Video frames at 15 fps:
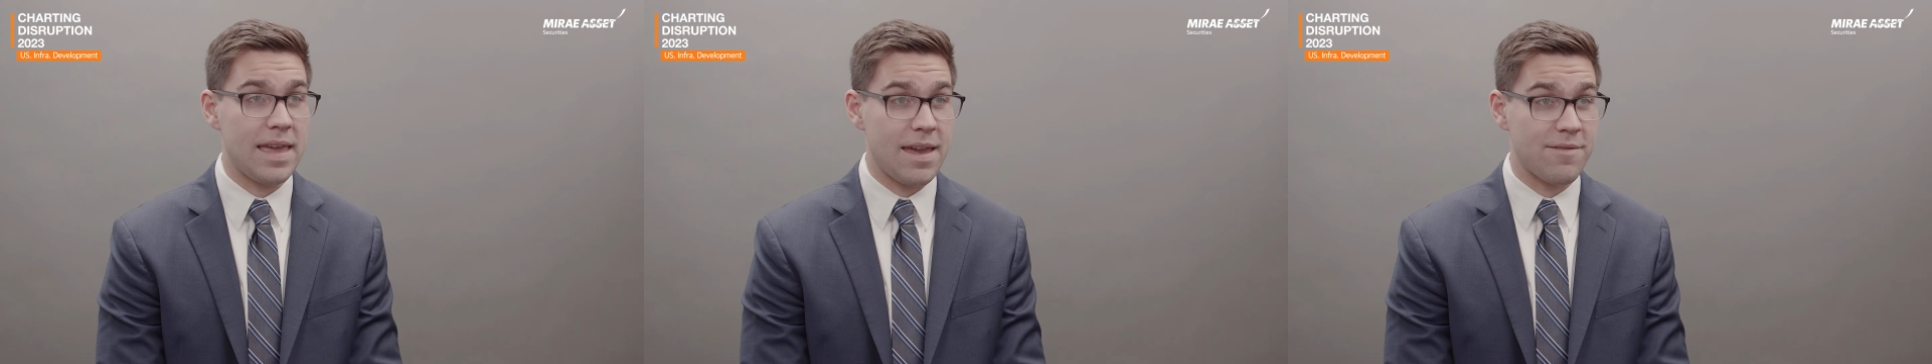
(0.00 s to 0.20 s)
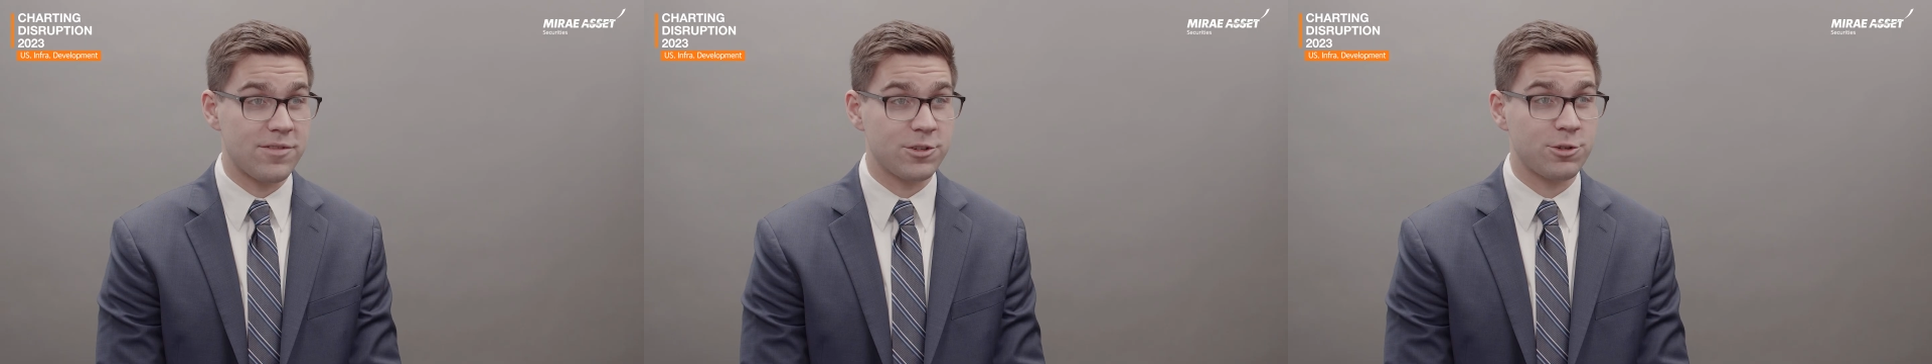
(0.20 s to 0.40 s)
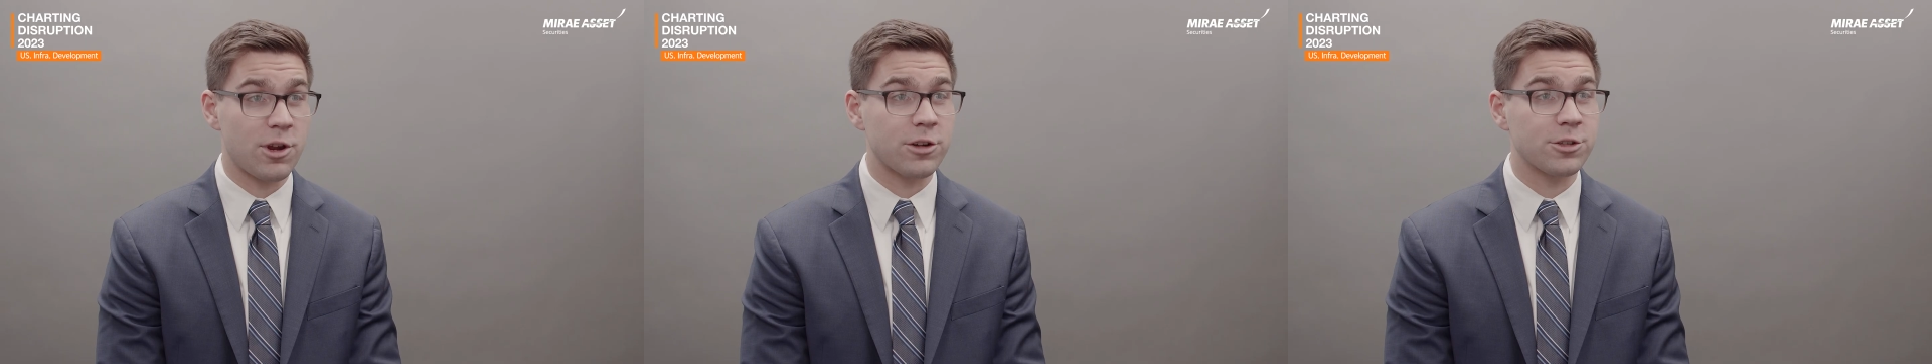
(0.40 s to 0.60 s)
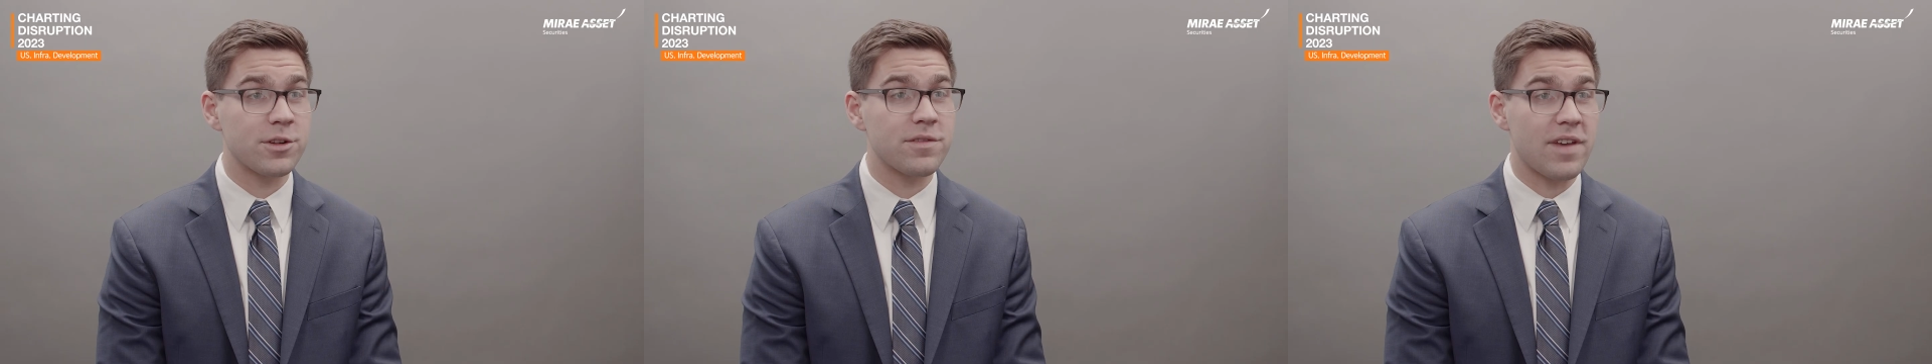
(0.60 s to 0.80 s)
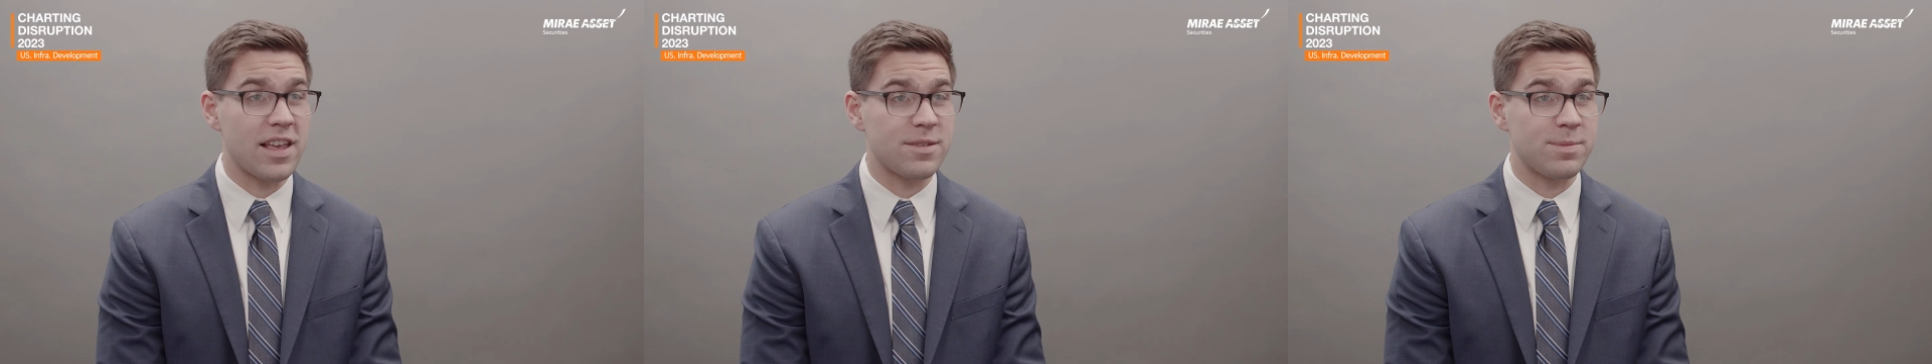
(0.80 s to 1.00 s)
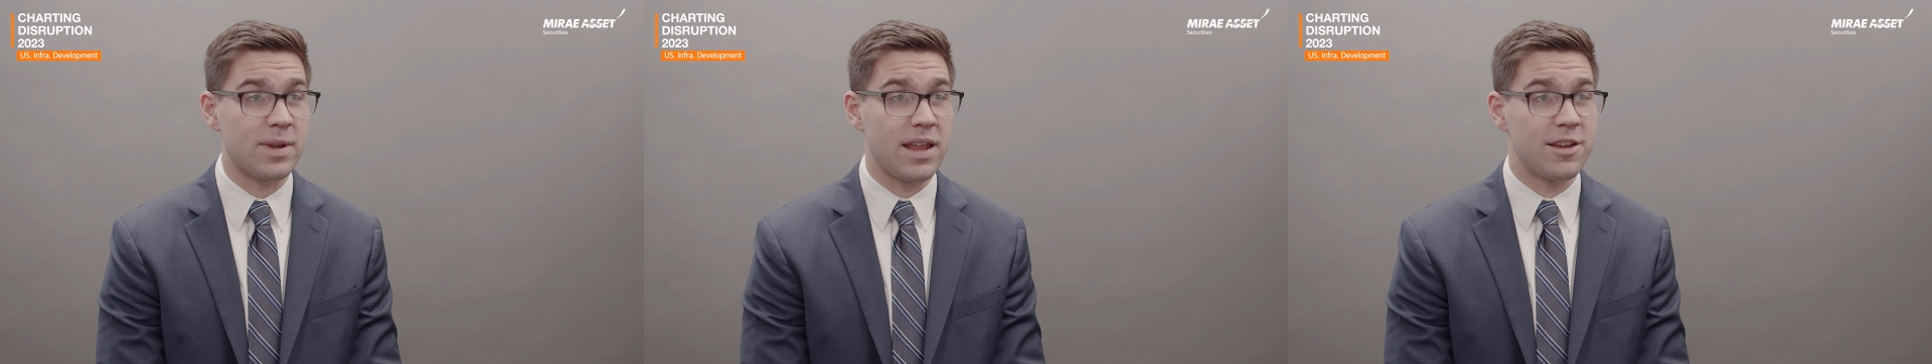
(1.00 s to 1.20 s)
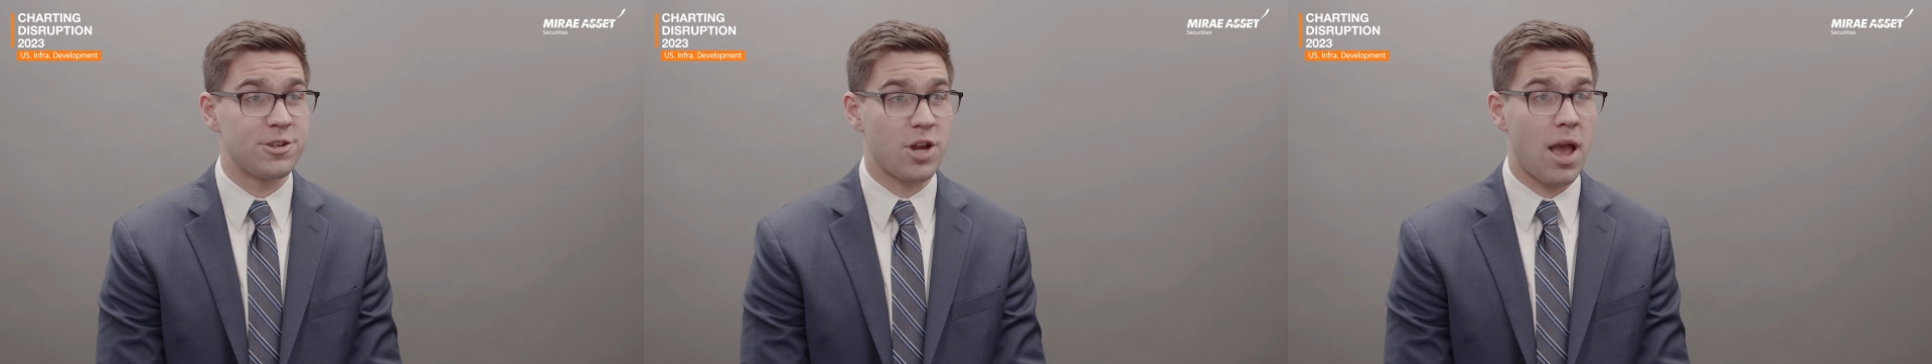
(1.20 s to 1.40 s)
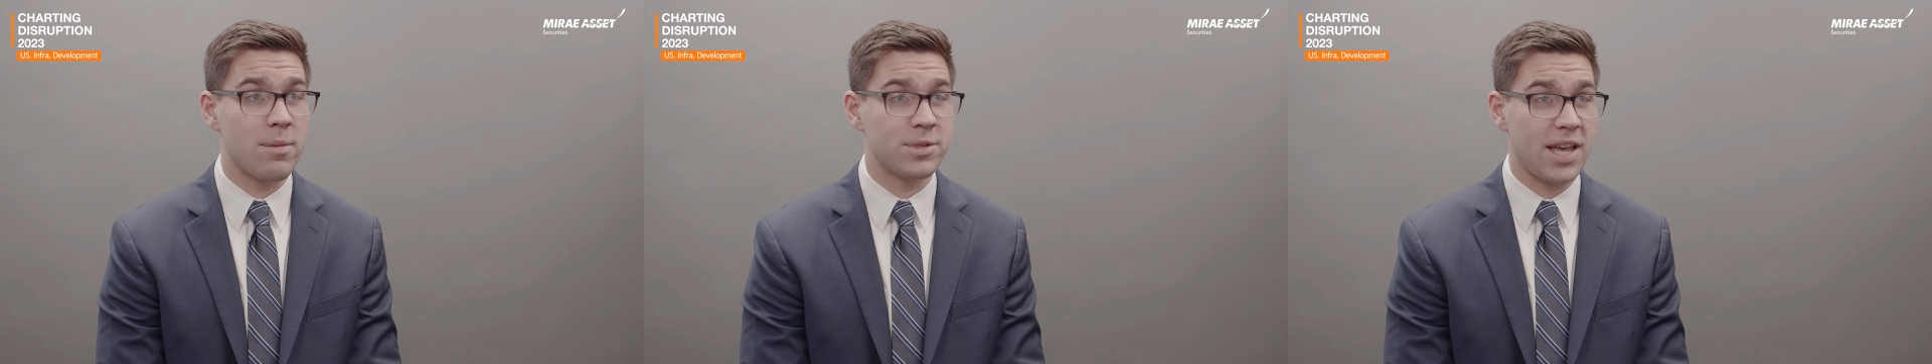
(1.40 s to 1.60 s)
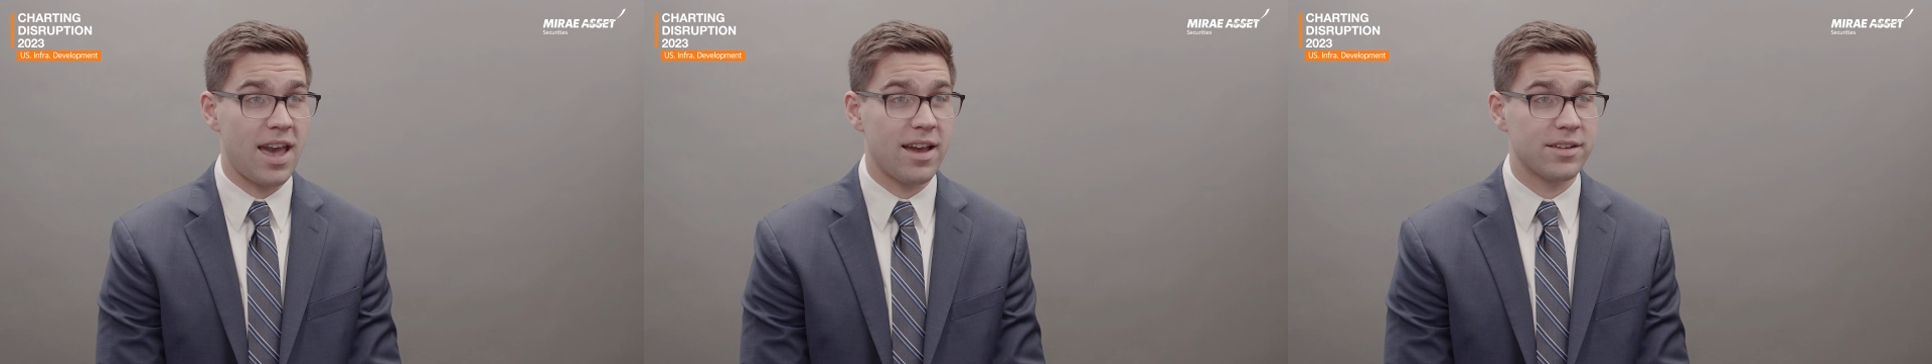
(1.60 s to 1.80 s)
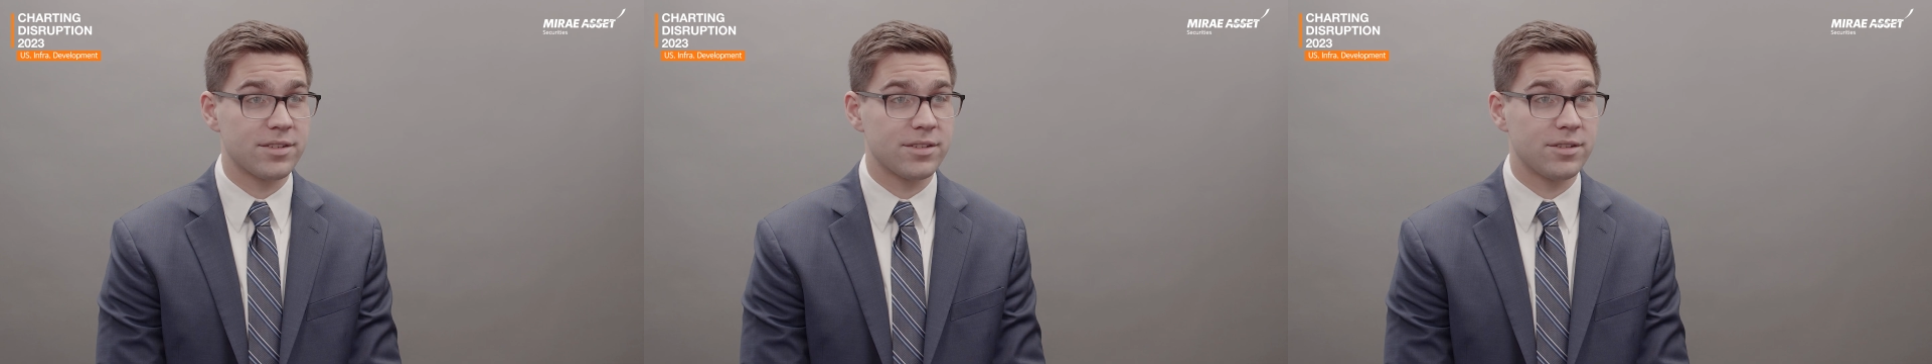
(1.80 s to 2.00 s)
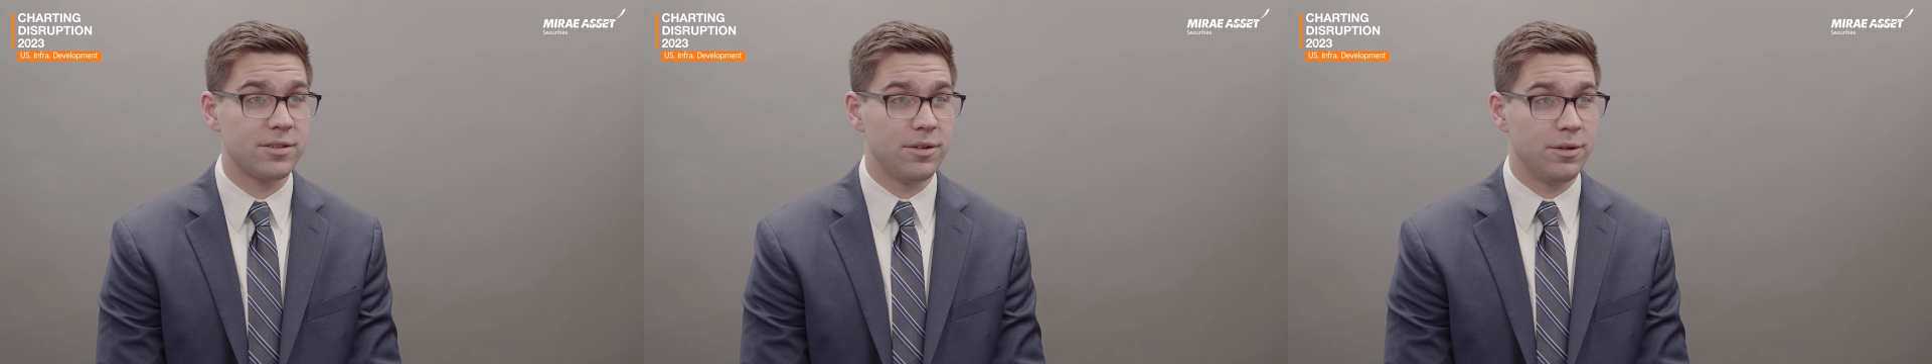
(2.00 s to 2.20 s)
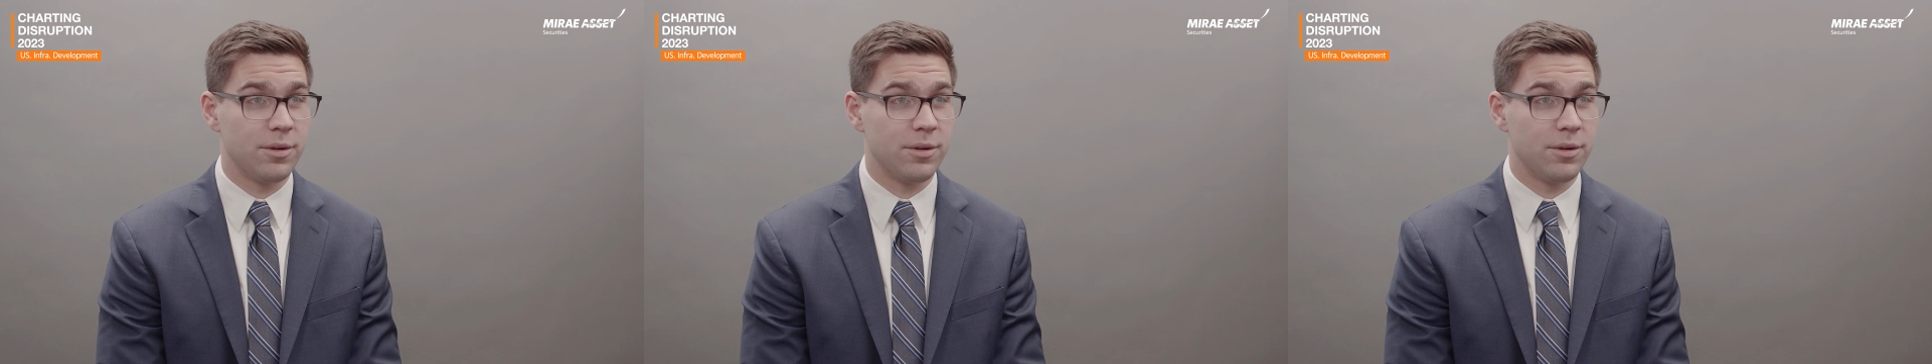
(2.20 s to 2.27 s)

The Infrastructure Investment and Jobs Act,